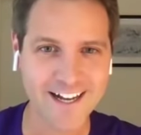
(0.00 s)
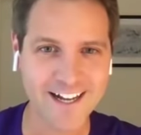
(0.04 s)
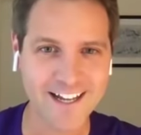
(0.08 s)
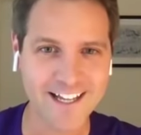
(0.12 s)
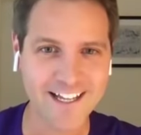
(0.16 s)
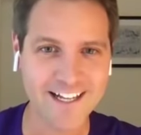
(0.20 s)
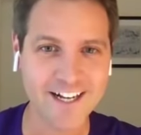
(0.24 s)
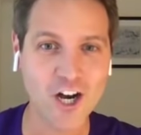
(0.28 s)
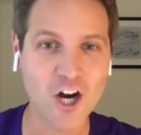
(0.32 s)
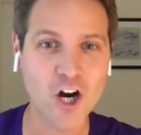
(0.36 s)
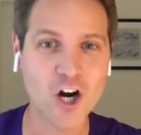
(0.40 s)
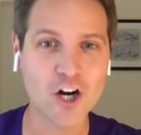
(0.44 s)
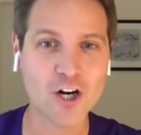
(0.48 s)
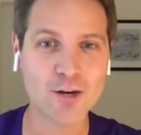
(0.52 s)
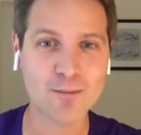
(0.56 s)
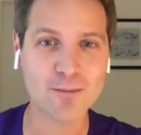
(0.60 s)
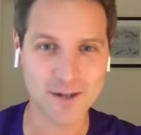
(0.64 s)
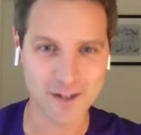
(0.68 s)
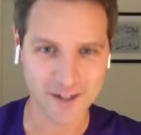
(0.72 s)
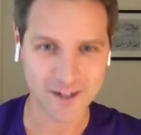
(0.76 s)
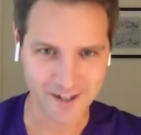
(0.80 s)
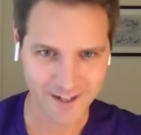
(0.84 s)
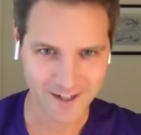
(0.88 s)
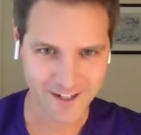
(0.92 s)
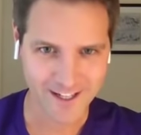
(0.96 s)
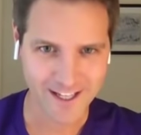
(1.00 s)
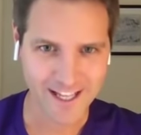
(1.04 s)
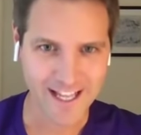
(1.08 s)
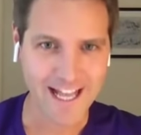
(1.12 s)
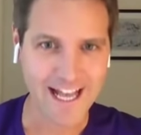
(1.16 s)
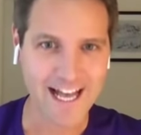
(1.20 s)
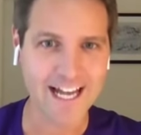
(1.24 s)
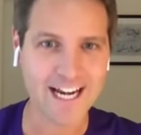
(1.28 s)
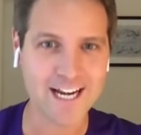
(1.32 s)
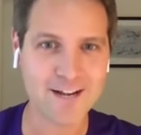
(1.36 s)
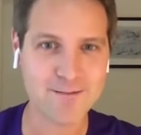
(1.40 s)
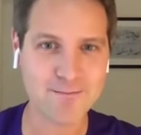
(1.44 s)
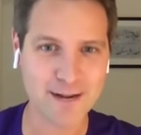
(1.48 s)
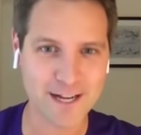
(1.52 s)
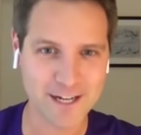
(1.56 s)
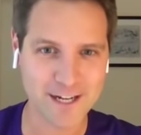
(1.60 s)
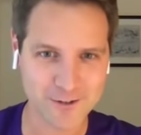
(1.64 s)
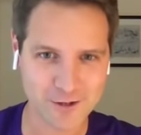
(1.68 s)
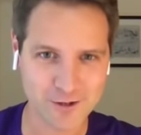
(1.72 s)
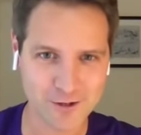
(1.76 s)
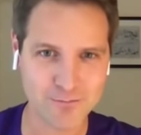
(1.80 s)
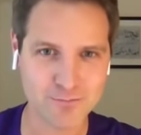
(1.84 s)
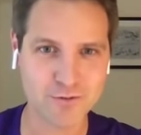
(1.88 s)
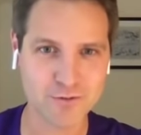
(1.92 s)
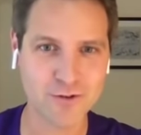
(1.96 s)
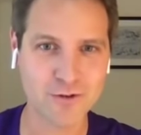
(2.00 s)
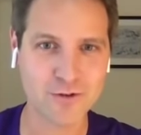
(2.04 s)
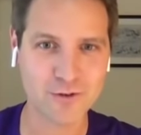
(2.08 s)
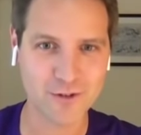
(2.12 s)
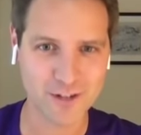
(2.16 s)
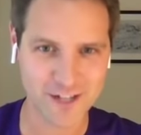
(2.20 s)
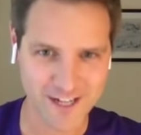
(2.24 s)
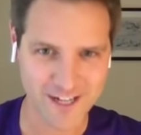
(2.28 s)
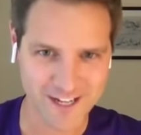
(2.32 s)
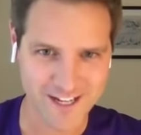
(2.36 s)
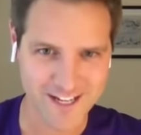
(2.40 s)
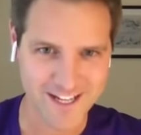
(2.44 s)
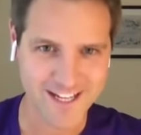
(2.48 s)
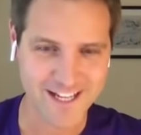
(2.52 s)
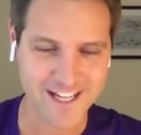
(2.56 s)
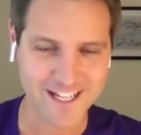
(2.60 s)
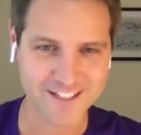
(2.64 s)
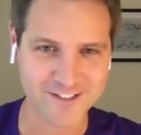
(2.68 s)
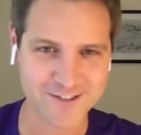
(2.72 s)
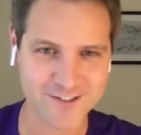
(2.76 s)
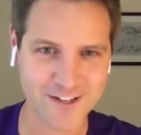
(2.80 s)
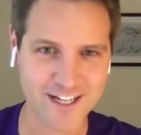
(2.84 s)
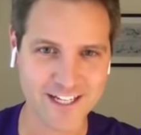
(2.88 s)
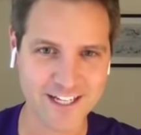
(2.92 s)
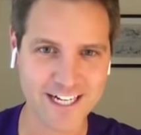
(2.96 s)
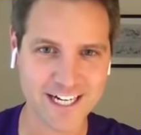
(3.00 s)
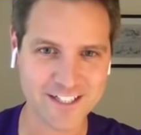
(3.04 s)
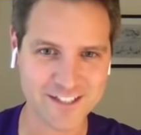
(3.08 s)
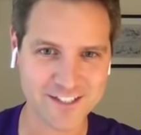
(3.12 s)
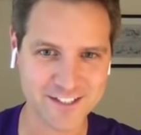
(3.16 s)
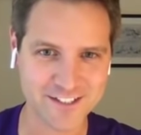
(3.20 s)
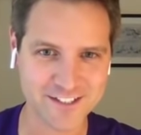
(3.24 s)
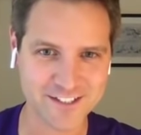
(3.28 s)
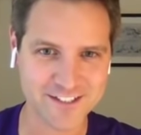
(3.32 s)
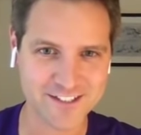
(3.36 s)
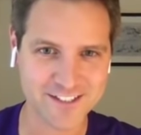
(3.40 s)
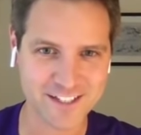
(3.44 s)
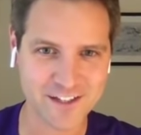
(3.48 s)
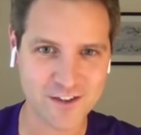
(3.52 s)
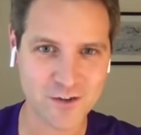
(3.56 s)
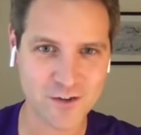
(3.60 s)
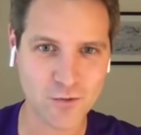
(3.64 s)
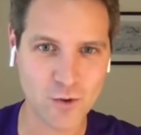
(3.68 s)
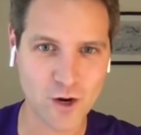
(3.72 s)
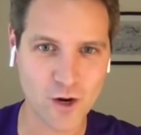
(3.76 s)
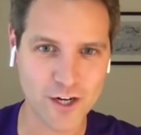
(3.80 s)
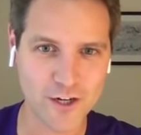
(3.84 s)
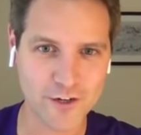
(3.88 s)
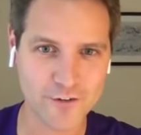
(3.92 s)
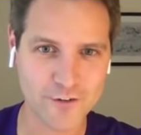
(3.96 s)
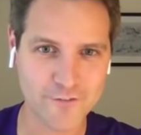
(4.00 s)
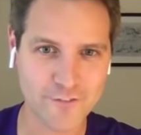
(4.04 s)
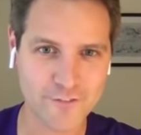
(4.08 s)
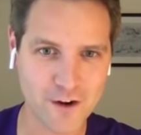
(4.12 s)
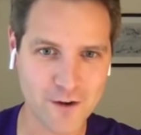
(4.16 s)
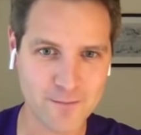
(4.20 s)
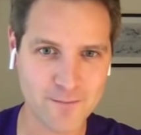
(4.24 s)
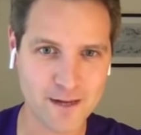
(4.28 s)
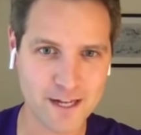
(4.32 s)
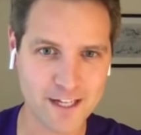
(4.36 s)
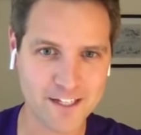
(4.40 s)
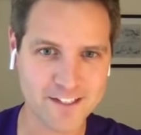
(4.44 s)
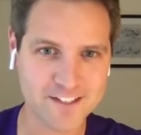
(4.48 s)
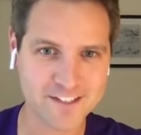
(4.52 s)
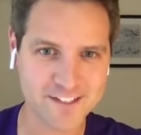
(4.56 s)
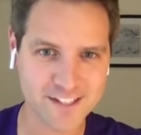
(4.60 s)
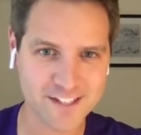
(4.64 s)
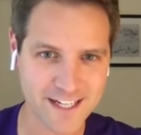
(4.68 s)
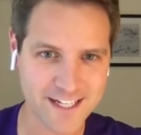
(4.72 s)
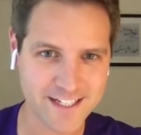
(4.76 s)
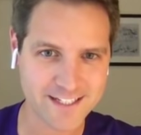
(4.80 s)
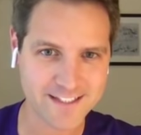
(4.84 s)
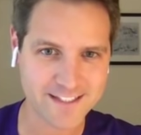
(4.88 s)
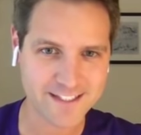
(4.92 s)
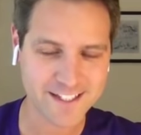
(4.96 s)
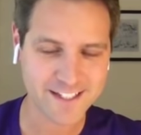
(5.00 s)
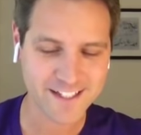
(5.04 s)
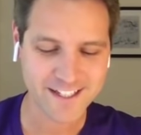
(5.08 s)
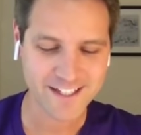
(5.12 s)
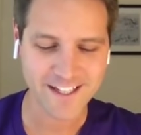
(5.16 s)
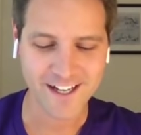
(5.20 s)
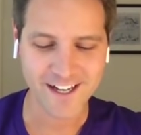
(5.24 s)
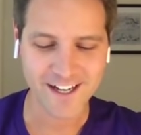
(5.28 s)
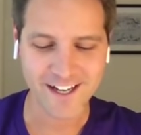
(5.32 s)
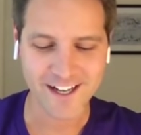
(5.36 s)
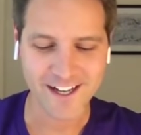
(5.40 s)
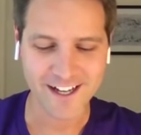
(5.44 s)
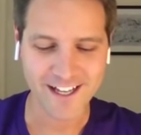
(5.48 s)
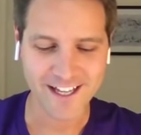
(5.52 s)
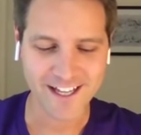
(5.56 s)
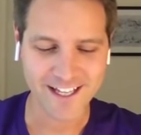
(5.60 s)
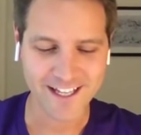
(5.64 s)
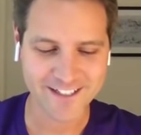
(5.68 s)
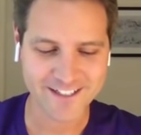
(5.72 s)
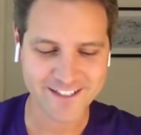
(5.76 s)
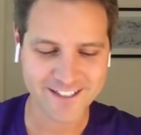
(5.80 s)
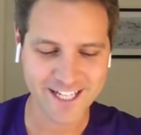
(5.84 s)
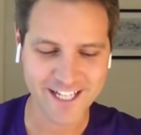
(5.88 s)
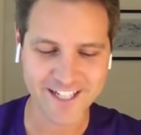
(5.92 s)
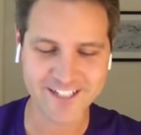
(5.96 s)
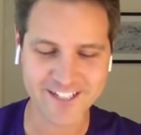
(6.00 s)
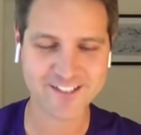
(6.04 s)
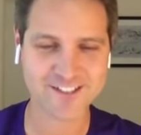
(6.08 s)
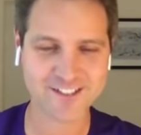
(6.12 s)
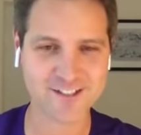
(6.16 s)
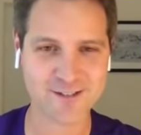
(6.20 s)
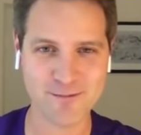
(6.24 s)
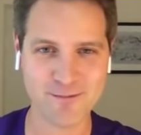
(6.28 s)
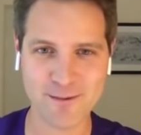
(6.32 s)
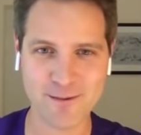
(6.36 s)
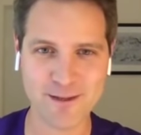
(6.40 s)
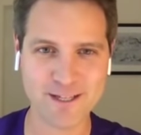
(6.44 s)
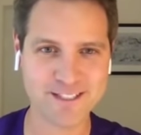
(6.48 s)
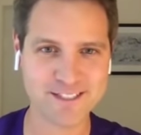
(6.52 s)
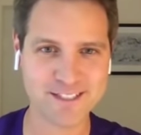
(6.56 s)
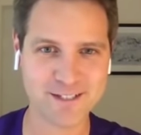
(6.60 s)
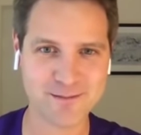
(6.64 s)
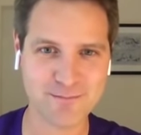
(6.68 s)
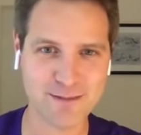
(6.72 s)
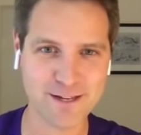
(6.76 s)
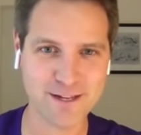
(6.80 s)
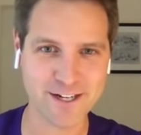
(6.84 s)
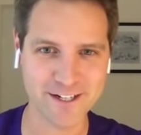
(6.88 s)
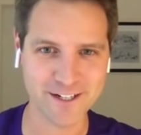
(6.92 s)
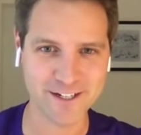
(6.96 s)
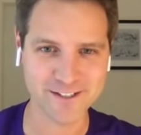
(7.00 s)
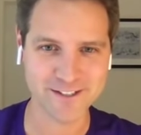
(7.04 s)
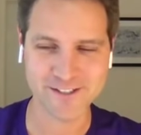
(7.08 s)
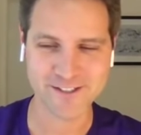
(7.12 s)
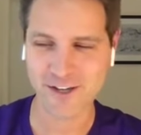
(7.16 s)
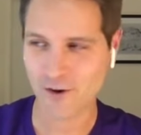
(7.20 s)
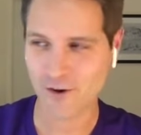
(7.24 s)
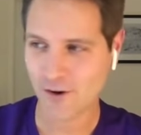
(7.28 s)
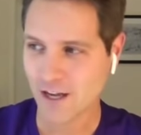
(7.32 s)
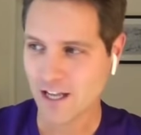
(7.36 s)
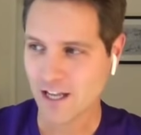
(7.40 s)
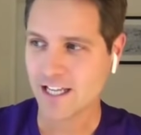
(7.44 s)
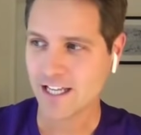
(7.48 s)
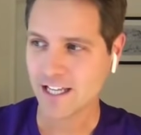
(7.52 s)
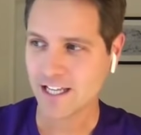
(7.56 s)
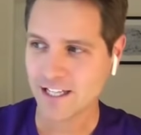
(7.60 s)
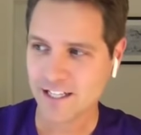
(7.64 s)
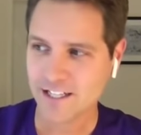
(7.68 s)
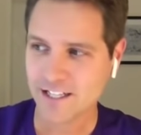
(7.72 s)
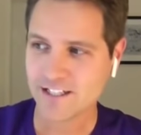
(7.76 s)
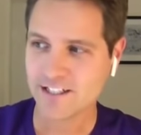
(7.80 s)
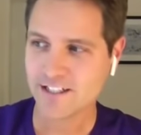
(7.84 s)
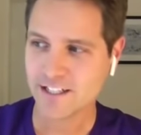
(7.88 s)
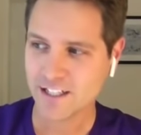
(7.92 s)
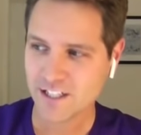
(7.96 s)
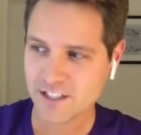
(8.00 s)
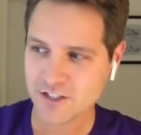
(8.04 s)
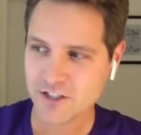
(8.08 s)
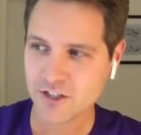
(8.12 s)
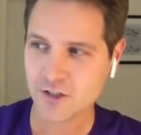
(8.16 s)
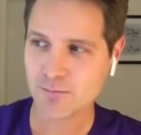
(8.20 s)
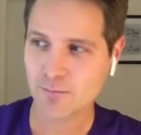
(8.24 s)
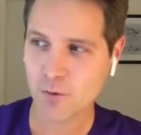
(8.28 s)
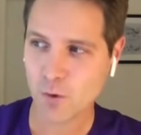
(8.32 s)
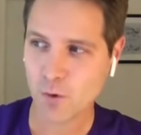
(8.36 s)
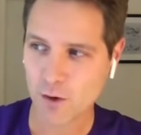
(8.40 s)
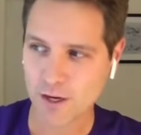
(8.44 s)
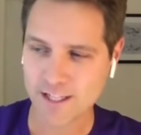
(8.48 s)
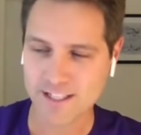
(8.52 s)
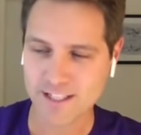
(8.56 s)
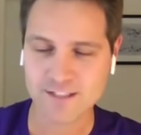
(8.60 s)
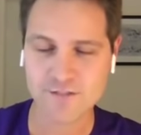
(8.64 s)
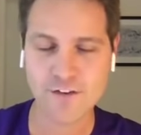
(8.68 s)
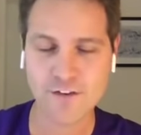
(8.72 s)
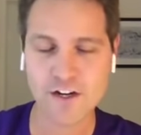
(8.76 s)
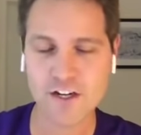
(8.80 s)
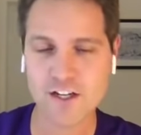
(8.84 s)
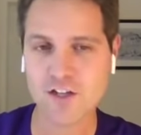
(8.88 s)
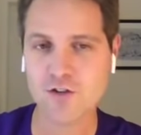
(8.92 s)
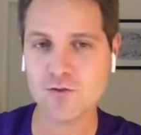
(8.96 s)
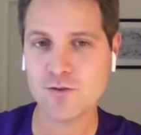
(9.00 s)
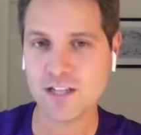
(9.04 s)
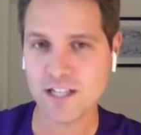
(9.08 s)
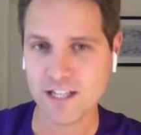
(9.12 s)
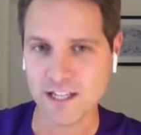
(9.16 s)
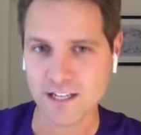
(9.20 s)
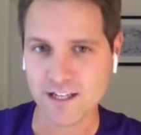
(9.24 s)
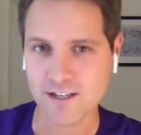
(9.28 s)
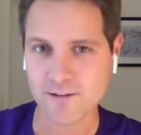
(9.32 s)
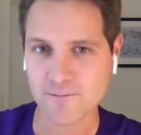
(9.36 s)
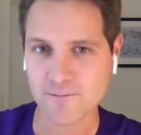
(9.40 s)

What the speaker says: in a harbor at a microbrewery. And so I can actually see the water from my site and taste some amazing beer. So to your point, it's very unique.